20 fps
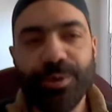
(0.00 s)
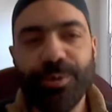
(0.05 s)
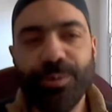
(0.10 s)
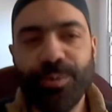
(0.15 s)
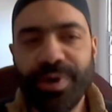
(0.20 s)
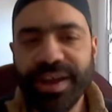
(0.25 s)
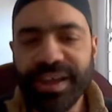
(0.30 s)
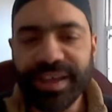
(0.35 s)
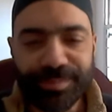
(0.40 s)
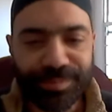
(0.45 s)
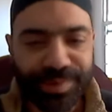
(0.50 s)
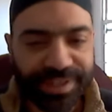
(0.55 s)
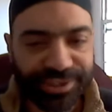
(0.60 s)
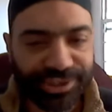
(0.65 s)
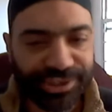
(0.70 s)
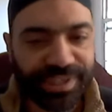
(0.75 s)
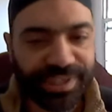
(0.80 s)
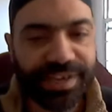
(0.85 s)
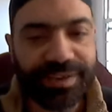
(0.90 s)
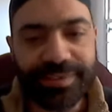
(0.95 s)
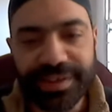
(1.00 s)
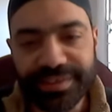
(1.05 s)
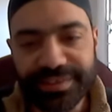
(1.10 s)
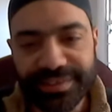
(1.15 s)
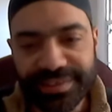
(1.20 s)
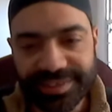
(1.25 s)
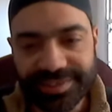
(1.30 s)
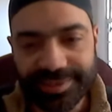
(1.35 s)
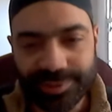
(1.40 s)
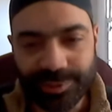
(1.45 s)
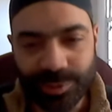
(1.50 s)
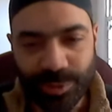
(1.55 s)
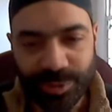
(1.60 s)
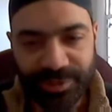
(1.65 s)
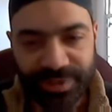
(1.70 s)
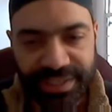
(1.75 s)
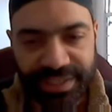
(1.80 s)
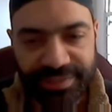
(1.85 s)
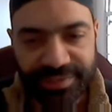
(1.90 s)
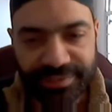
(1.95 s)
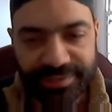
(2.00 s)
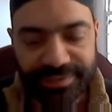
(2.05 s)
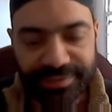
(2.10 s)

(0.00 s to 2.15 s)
Why am I sharing this story